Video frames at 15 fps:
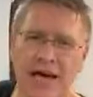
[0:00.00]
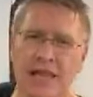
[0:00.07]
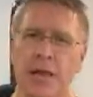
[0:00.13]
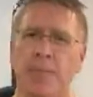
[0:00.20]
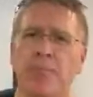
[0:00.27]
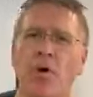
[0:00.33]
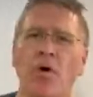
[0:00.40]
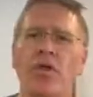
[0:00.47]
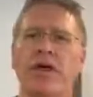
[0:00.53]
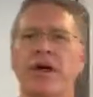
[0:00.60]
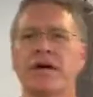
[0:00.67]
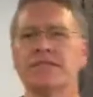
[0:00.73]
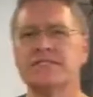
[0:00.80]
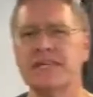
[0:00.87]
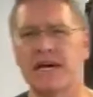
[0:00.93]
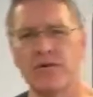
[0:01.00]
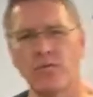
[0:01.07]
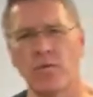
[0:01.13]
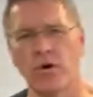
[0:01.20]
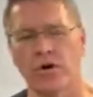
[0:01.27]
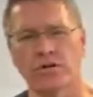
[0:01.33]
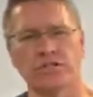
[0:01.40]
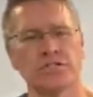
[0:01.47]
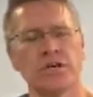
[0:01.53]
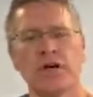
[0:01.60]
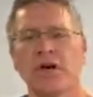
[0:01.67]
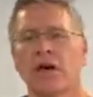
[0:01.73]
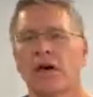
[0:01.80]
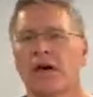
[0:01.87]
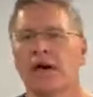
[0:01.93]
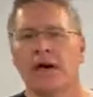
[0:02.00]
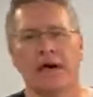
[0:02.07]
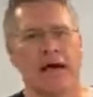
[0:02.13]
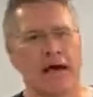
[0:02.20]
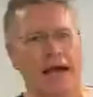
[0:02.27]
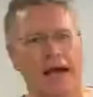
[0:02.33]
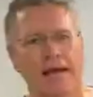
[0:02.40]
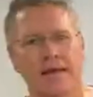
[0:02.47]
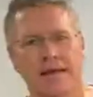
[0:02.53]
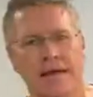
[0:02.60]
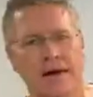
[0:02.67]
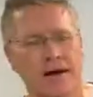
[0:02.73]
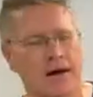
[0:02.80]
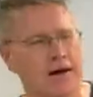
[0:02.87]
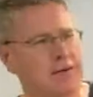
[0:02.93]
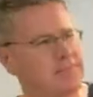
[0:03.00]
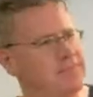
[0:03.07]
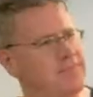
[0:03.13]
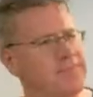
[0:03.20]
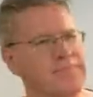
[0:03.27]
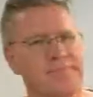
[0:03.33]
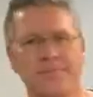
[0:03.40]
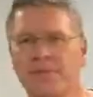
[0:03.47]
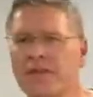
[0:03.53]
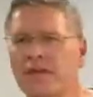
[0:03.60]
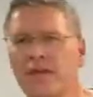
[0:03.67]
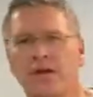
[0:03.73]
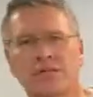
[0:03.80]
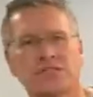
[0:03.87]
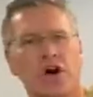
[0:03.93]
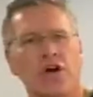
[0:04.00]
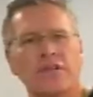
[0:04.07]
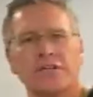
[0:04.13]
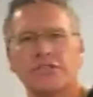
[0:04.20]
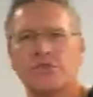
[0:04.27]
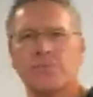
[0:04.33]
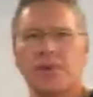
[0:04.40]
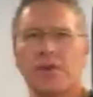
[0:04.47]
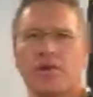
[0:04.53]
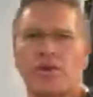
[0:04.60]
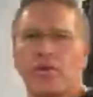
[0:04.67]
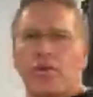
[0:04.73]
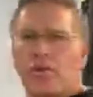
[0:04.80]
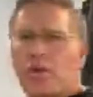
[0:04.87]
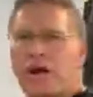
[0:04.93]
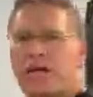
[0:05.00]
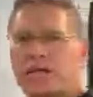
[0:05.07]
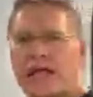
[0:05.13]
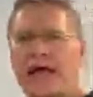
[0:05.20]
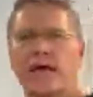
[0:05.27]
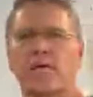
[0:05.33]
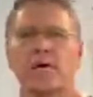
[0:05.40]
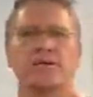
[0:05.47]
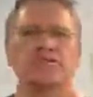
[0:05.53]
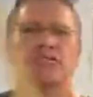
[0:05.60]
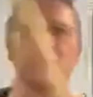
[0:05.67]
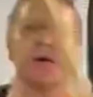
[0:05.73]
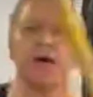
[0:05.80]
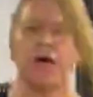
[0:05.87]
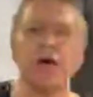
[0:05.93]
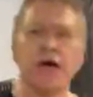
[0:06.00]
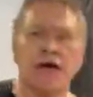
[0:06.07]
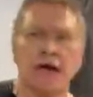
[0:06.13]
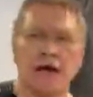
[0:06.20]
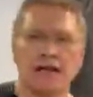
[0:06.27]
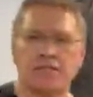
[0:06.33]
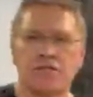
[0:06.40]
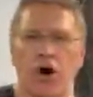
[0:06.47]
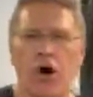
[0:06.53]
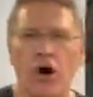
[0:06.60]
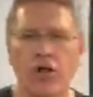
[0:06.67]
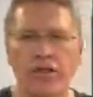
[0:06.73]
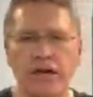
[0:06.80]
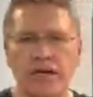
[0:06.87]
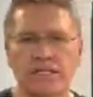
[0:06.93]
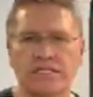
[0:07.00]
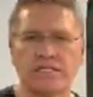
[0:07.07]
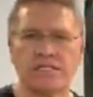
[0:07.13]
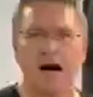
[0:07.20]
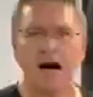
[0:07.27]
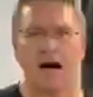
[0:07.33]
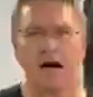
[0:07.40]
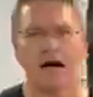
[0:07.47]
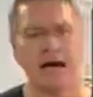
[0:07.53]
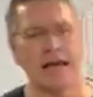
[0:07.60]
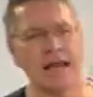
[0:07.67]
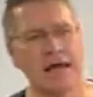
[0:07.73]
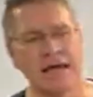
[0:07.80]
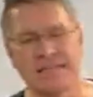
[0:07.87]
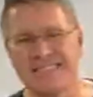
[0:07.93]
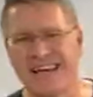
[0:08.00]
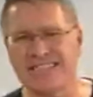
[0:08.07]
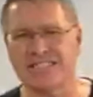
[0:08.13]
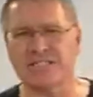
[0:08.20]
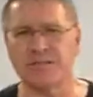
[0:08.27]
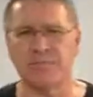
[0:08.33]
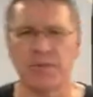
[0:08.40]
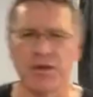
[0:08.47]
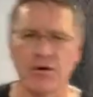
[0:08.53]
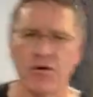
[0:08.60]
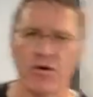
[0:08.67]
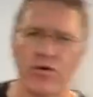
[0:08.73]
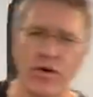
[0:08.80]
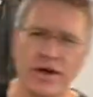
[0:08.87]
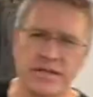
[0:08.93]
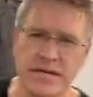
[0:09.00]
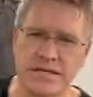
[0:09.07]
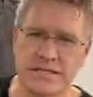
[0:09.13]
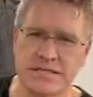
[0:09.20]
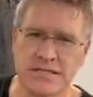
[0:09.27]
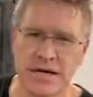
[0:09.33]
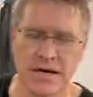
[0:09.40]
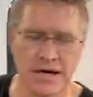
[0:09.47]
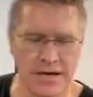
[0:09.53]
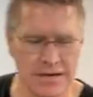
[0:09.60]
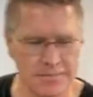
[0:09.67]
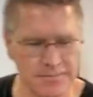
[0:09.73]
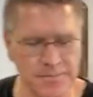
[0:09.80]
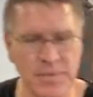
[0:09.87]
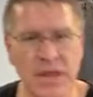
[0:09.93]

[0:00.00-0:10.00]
And the bullying's getting worse. And, uh, you know, it's all this political correct language. It's all this, uh, and it, it's not just political correct, it's um,